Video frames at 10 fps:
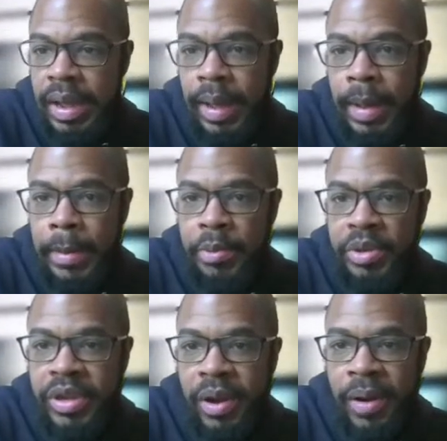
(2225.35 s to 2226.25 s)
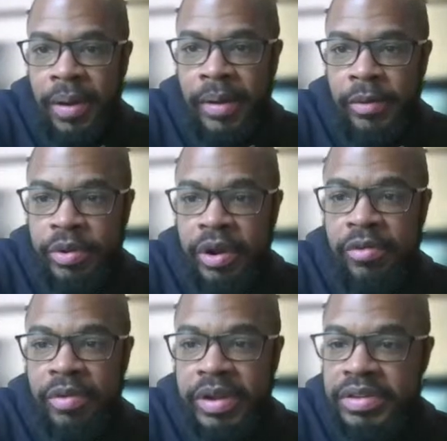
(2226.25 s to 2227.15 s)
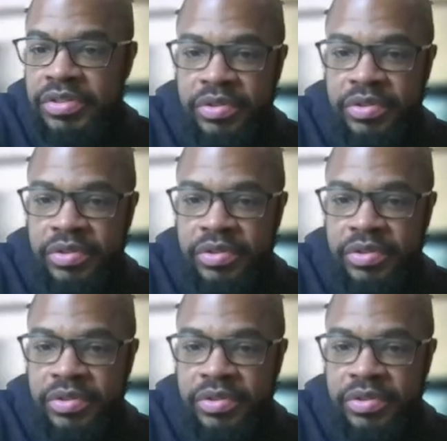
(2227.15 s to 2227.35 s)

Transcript: Uh, we are we are ready